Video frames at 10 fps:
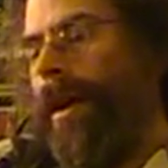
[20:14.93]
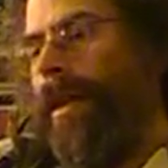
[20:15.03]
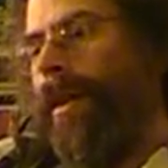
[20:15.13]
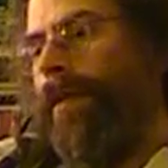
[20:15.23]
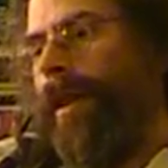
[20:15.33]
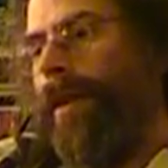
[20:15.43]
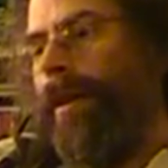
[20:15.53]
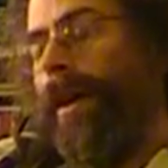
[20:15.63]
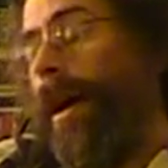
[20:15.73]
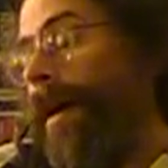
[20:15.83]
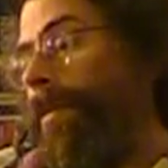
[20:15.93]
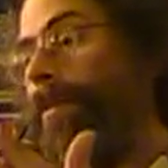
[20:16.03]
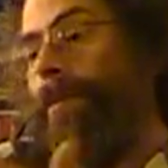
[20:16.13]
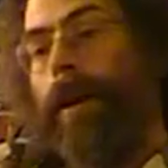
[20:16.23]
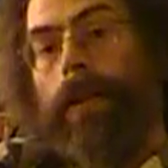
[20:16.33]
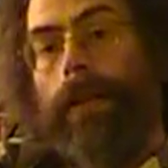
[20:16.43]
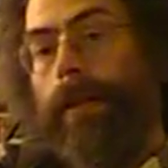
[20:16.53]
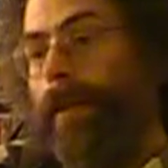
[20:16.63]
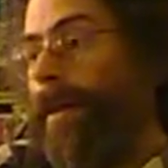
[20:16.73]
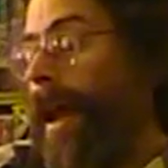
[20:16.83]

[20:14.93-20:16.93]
I think, videoing. I'm impressed.